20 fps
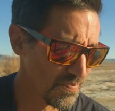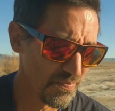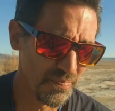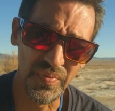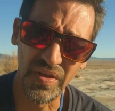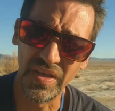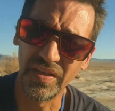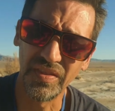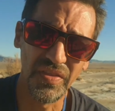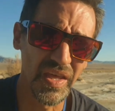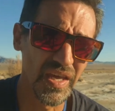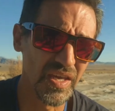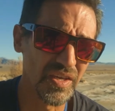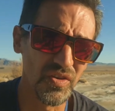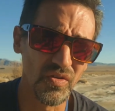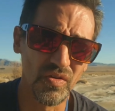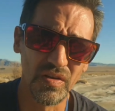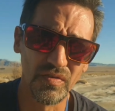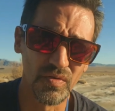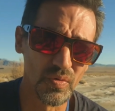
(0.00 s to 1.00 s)
big
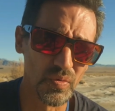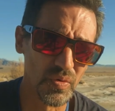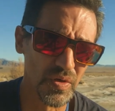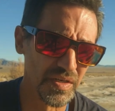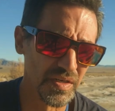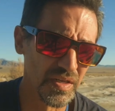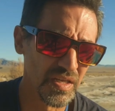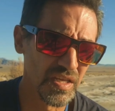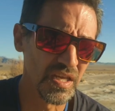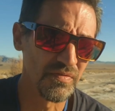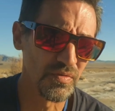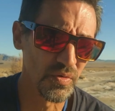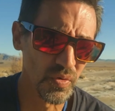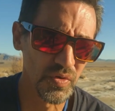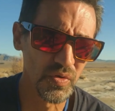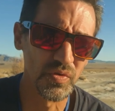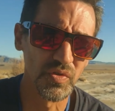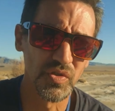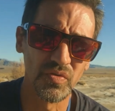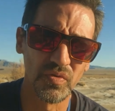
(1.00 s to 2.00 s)
thank you, everyone.
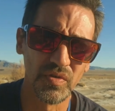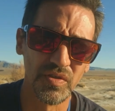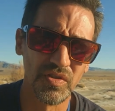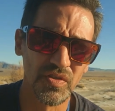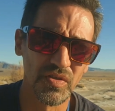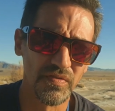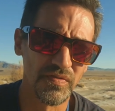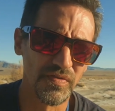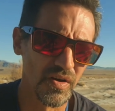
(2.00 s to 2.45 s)
Everyone who's joined so